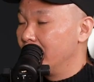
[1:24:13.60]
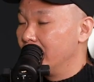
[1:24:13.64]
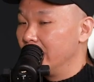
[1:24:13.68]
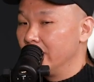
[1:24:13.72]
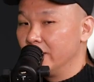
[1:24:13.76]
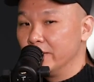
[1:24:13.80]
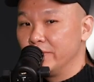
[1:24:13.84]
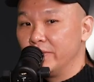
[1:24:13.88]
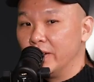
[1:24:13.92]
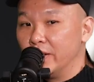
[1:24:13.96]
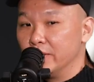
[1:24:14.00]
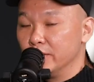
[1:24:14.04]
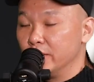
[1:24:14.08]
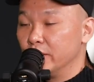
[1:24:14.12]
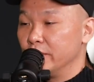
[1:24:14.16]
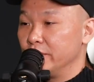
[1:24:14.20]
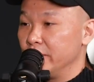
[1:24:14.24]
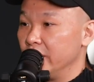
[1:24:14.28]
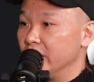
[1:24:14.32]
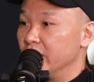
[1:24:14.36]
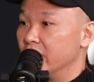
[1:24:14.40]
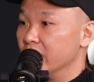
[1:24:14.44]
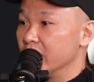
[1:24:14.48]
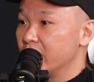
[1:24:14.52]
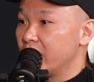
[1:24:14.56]
Right? The founder of
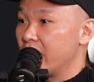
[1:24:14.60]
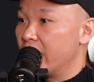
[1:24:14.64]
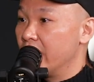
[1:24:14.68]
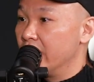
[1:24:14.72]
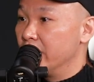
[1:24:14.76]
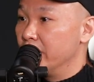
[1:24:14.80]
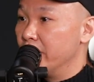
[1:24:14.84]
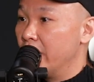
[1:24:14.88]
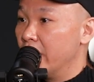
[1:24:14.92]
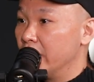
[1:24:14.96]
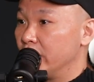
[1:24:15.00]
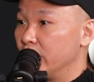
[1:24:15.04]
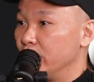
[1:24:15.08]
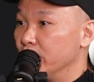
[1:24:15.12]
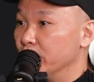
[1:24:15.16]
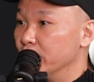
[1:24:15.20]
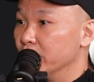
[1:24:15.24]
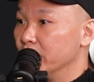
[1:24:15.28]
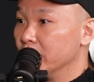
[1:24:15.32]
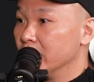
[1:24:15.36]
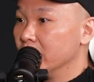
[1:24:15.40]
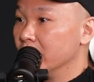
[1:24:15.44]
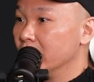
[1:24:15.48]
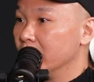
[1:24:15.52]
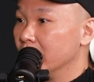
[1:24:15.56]
Etherscan,
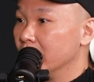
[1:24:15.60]
Matthew.